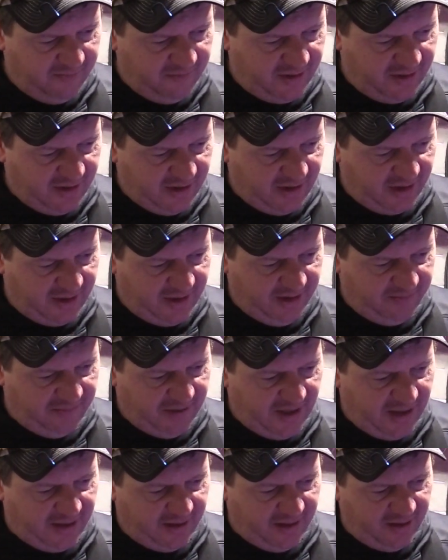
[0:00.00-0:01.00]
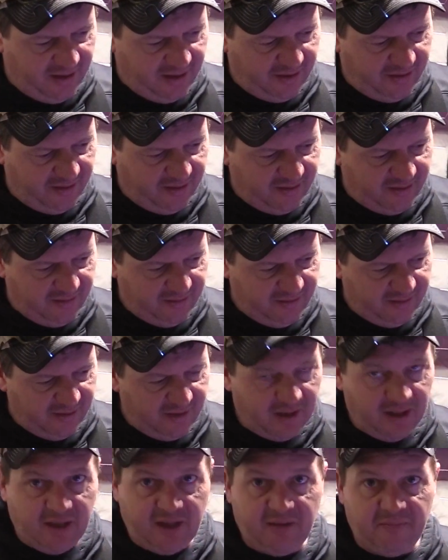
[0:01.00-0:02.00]
kind of keep at it here, and
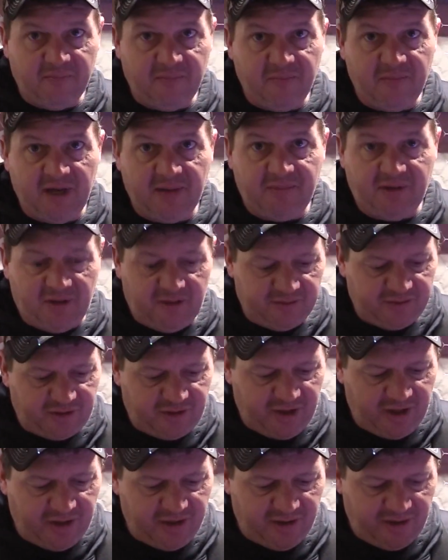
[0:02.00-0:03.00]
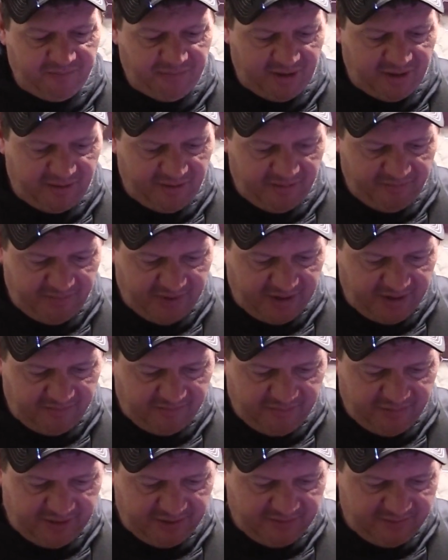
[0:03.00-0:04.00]
maybe I'll change up here in a bit.
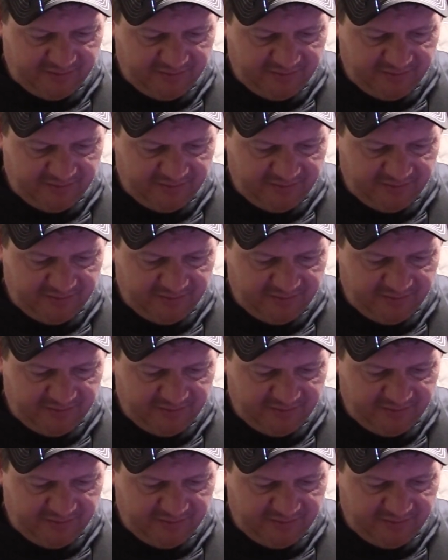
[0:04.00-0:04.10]
But